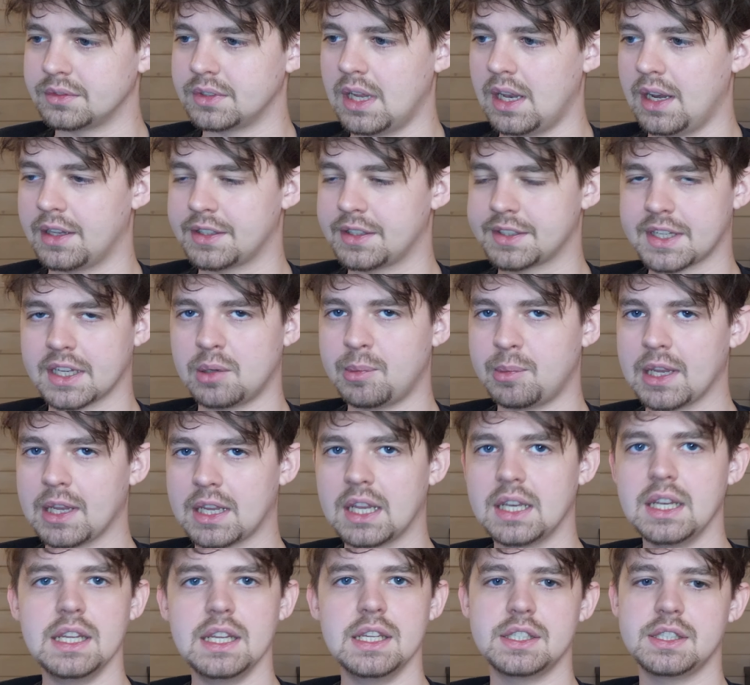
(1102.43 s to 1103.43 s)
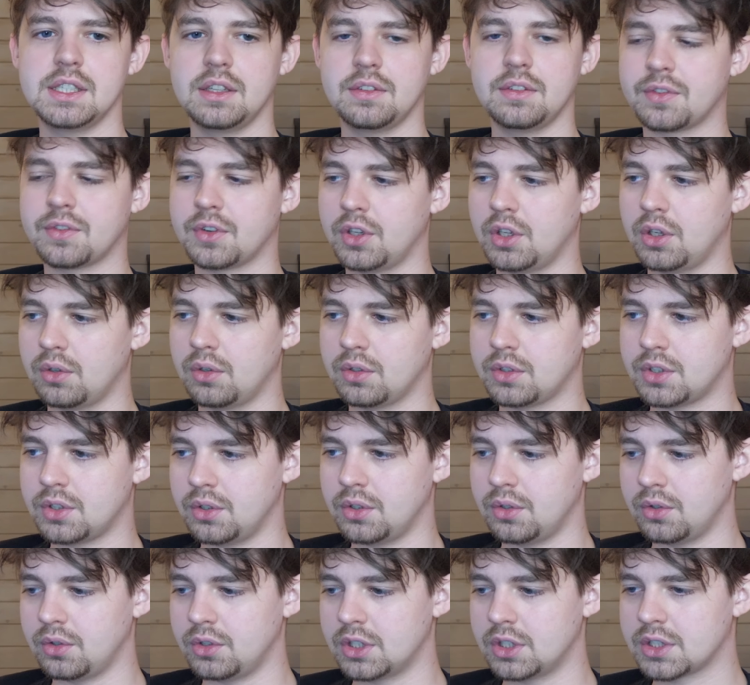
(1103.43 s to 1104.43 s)
And it's going to make it easy for you
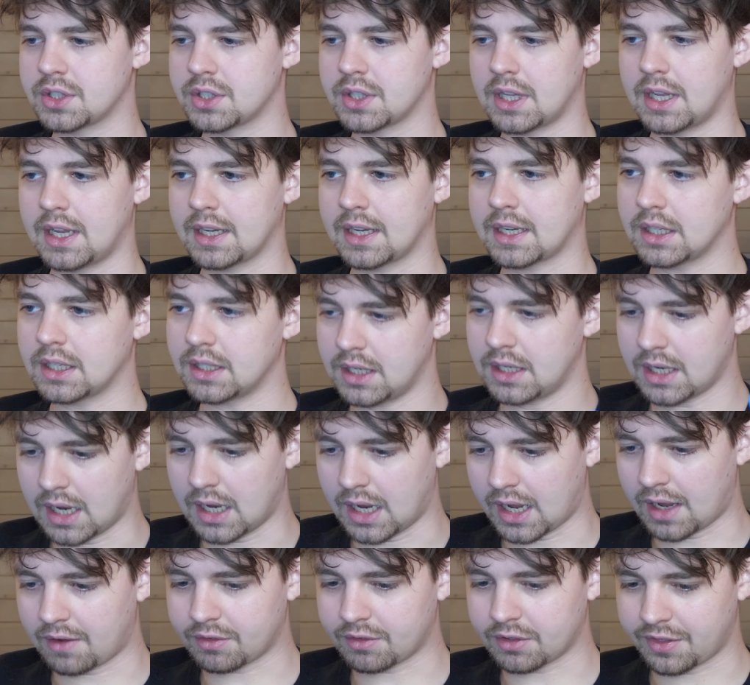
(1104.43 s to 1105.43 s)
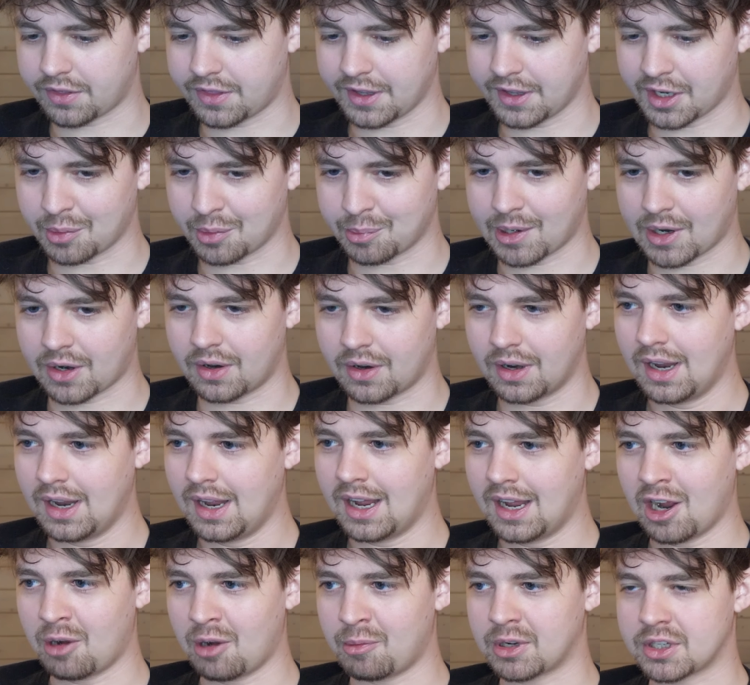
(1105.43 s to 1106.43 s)
to just like not have to think about
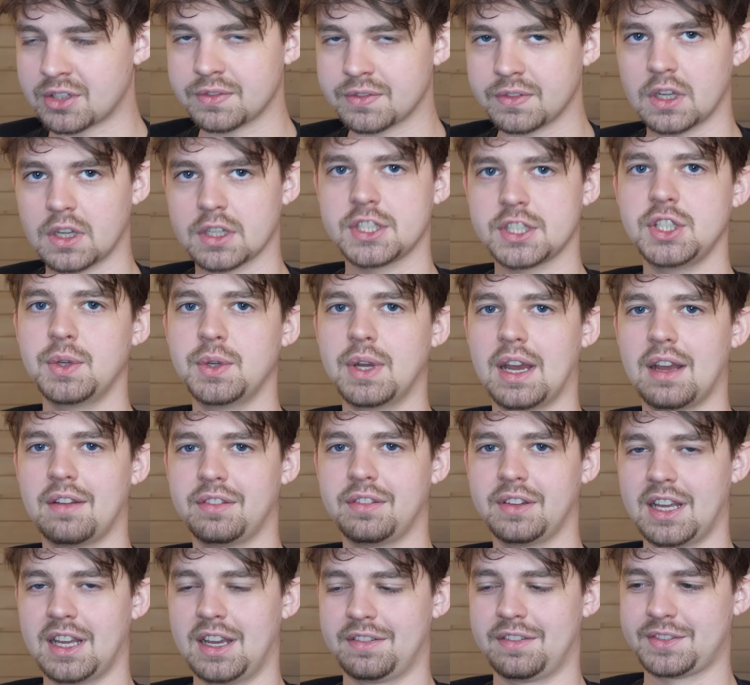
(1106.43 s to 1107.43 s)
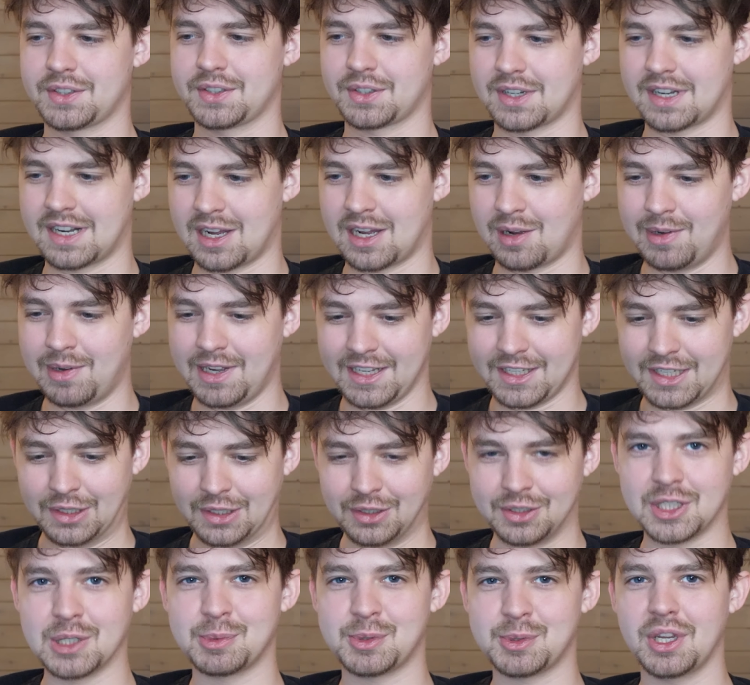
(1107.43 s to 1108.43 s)
how much flux you have left or how many
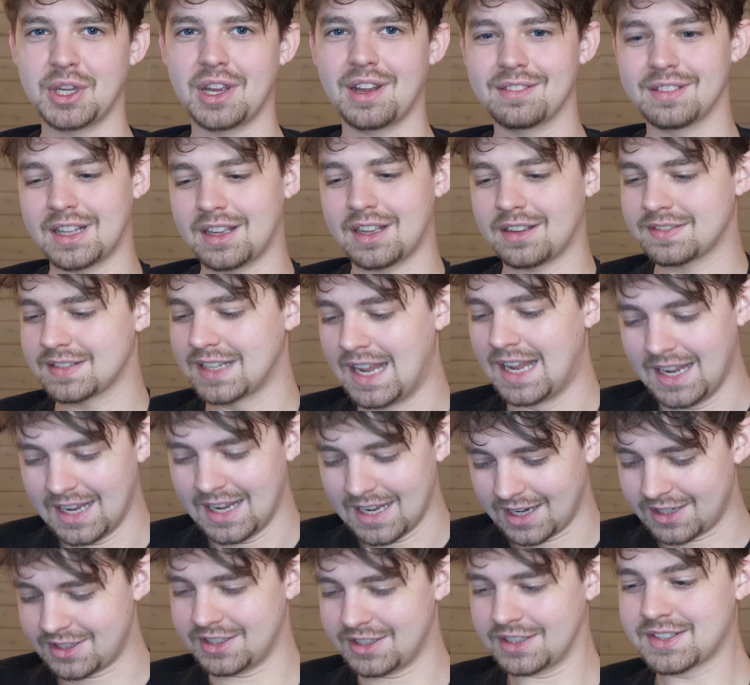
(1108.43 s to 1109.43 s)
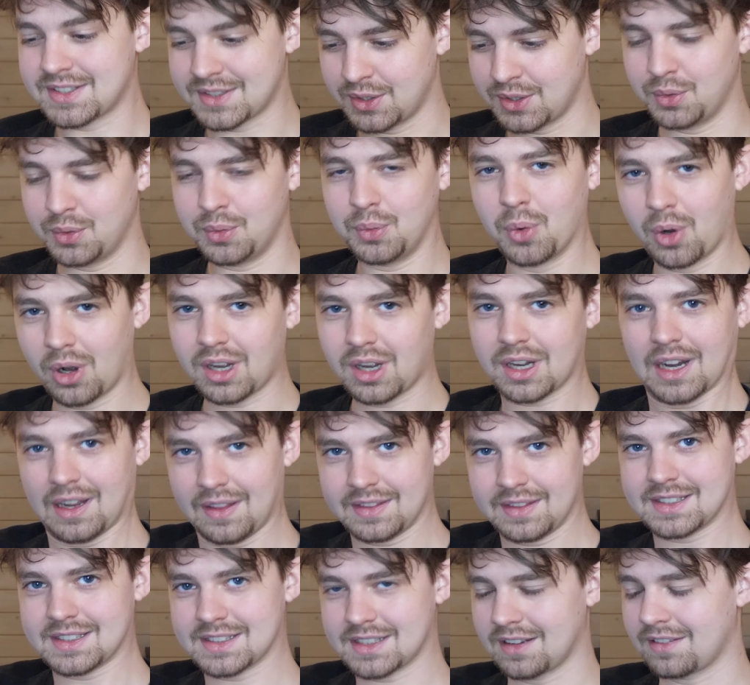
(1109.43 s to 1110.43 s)
Q-tips you have left, and just to work on
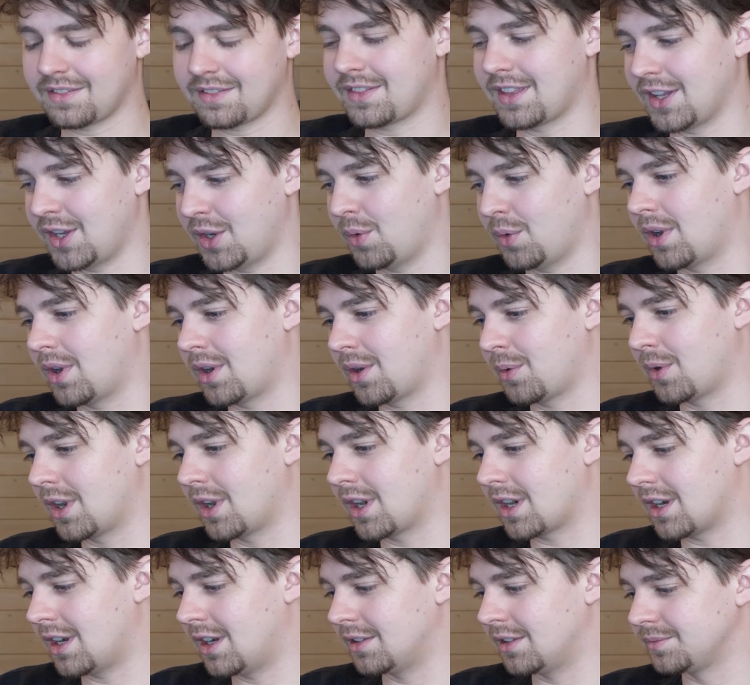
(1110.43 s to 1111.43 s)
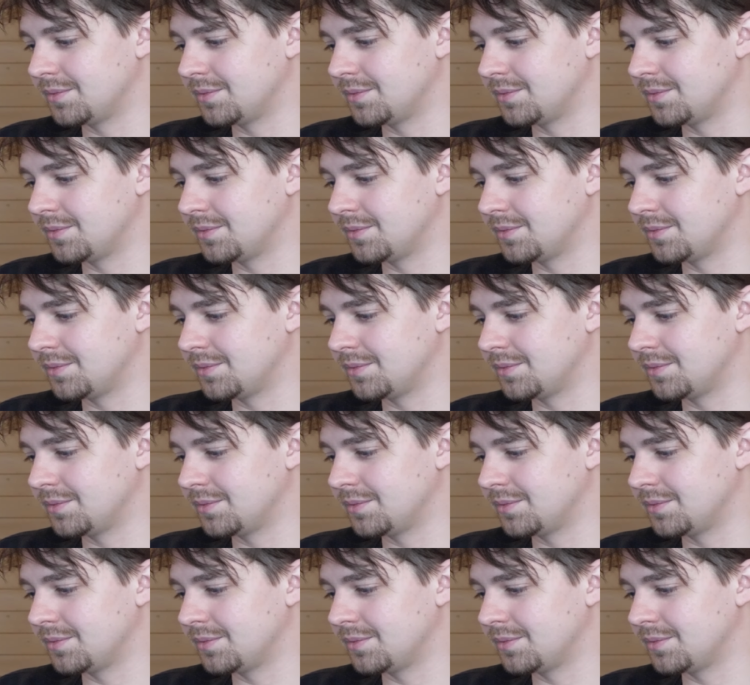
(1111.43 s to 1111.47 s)
the stuff that you want to work on.